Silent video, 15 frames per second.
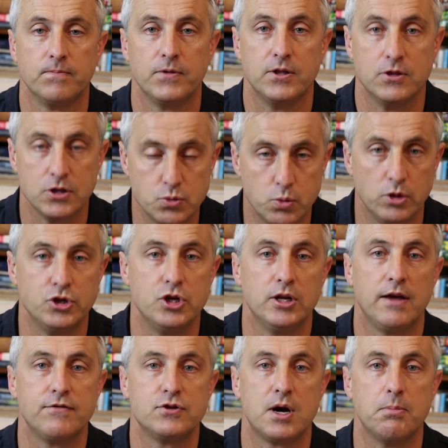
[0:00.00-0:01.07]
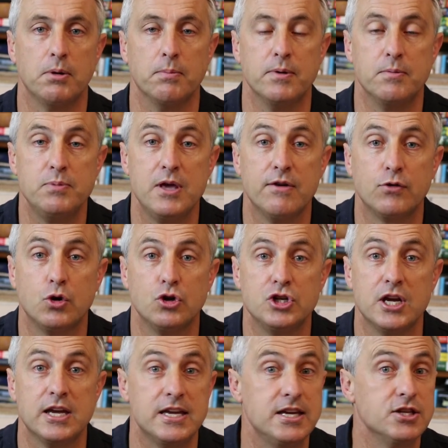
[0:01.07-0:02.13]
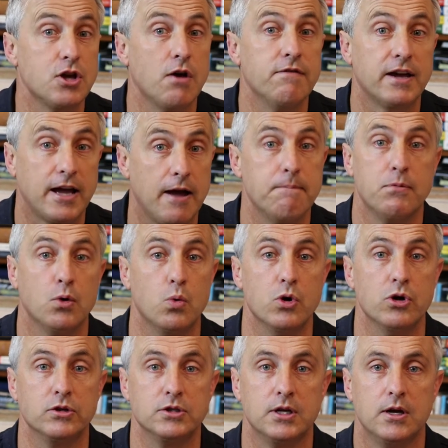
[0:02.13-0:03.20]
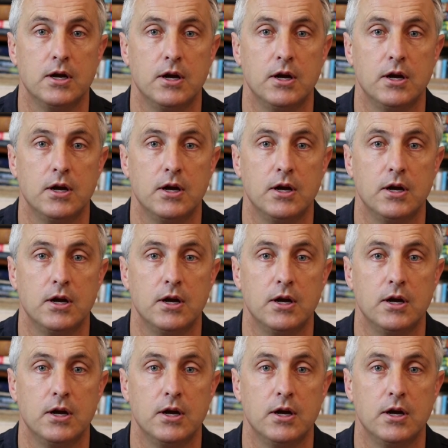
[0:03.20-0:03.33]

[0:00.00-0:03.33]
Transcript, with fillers: In this world you'll have trouble, but be of good cheer. He has overcome the world.